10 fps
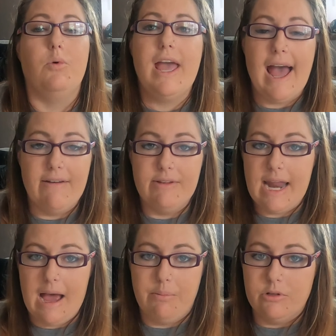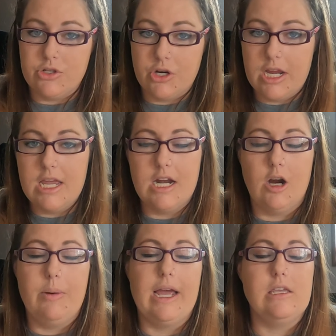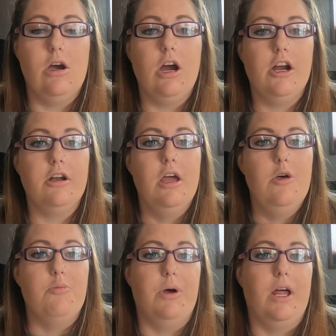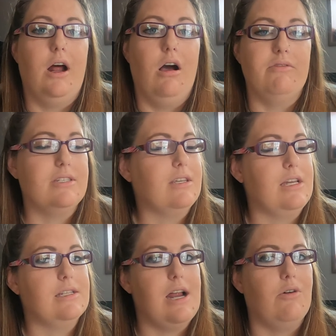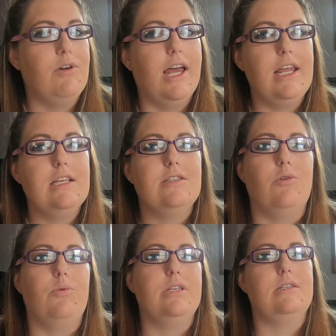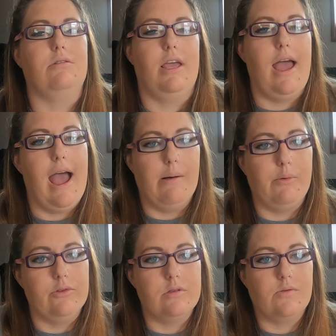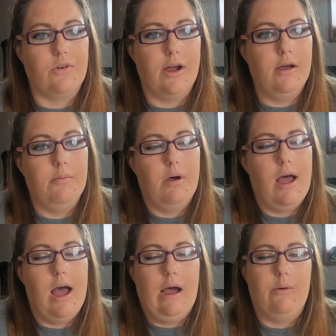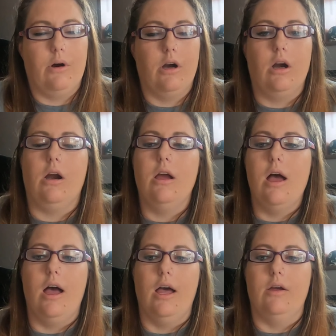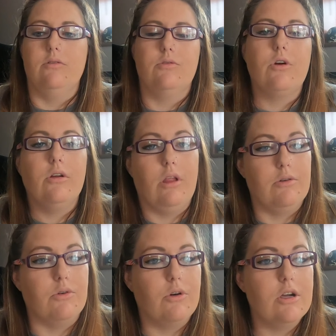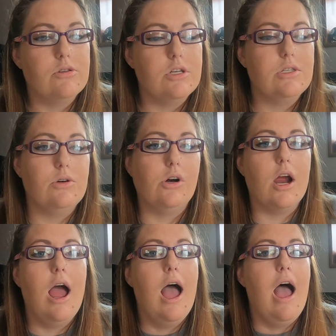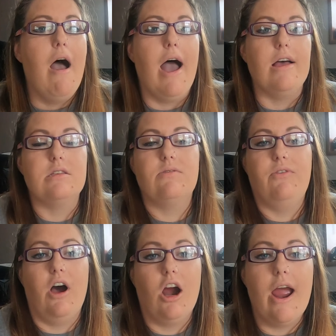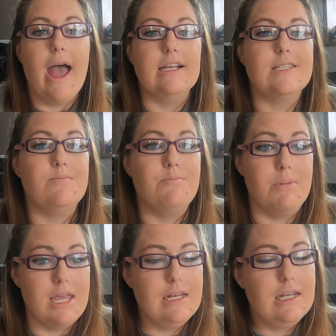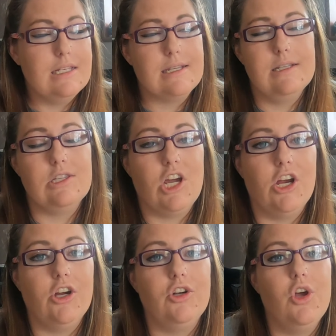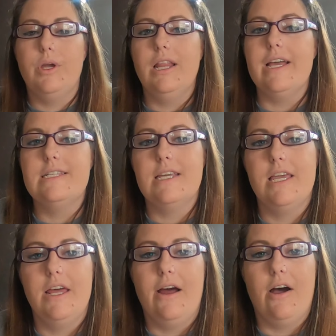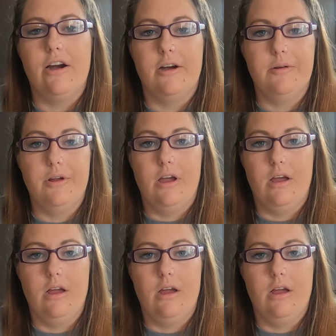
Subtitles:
We have an apple tree in our backyard, but obviously it's not ready, so we still get apples from our local grocery store. As far as meat is concerned, so we like to get our